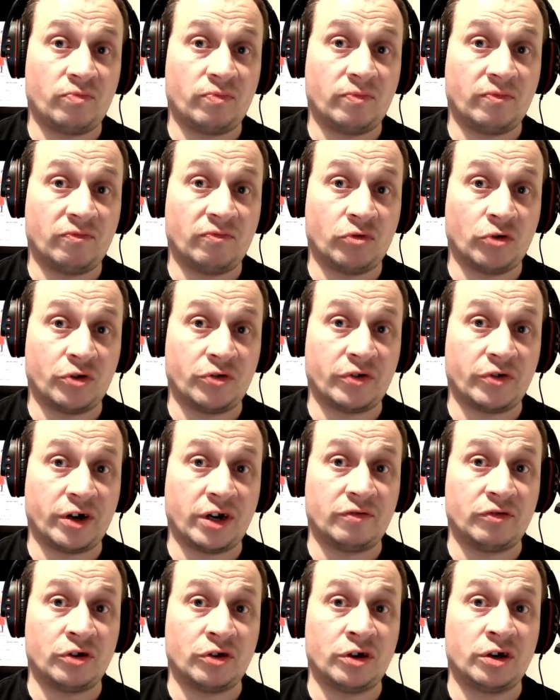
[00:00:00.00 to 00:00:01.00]
Void
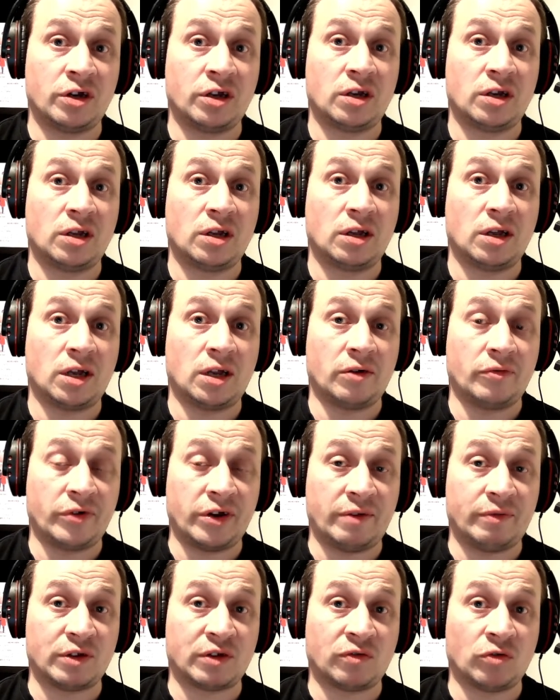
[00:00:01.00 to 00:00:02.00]
Raven, and
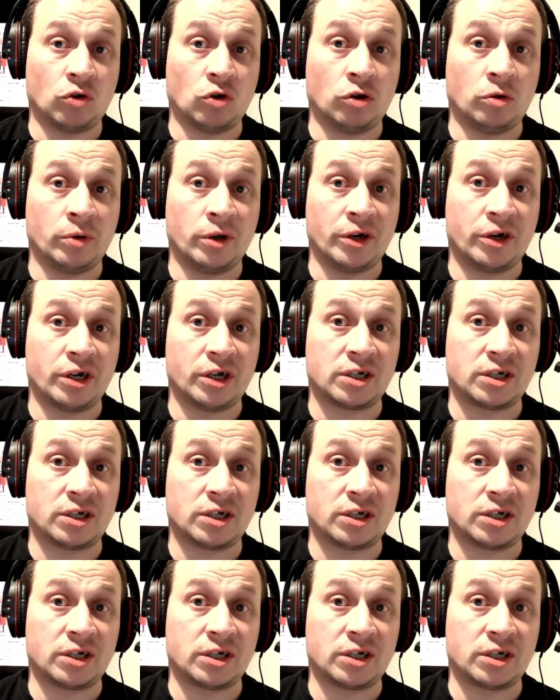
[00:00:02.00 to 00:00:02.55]
Reavers forward,